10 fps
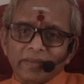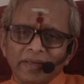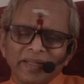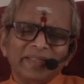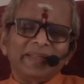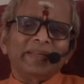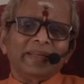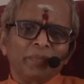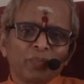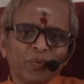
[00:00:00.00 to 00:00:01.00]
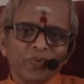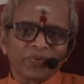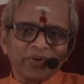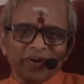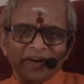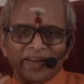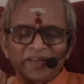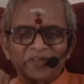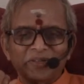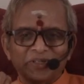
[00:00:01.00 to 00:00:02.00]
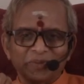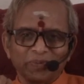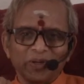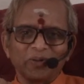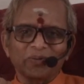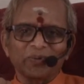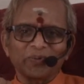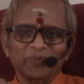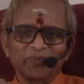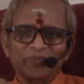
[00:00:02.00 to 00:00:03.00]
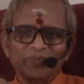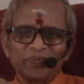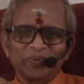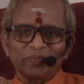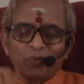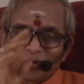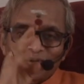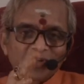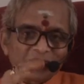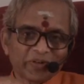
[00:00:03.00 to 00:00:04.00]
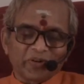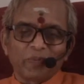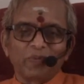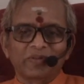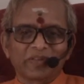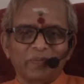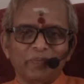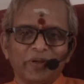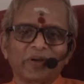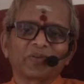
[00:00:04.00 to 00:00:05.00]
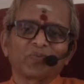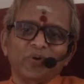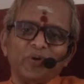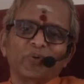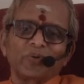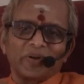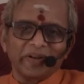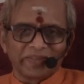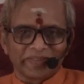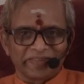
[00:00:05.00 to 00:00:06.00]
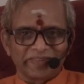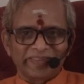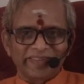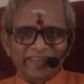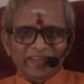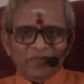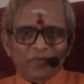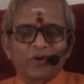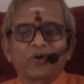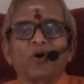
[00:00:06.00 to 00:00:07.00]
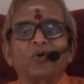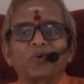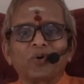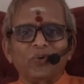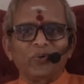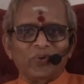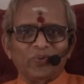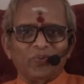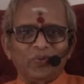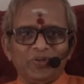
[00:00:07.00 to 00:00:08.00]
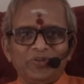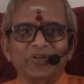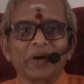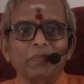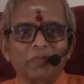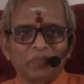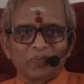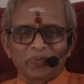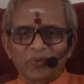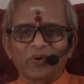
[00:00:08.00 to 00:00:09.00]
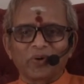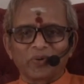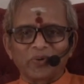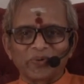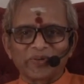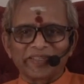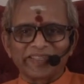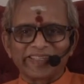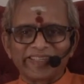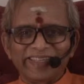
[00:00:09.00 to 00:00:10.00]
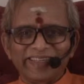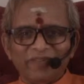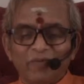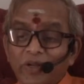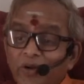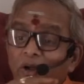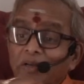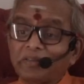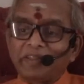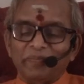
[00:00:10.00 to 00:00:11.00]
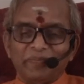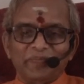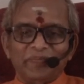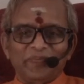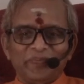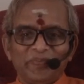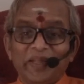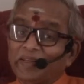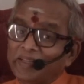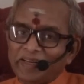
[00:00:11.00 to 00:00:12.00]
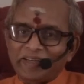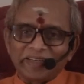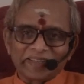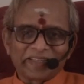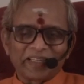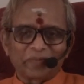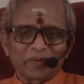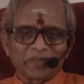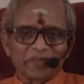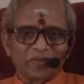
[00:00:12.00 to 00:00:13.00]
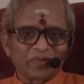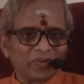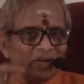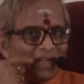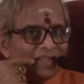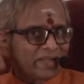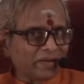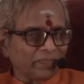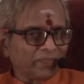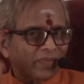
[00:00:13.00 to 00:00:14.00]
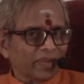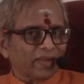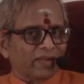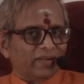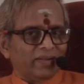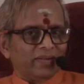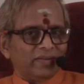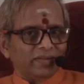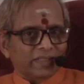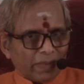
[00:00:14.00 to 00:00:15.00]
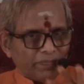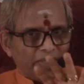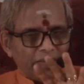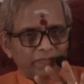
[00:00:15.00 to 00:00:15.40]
Listening improves your relationships also. Most of the troubles come because we don't listen. We conclude, we jump to conclusions. We cut them. That irritates the other person. So listen. Shabda.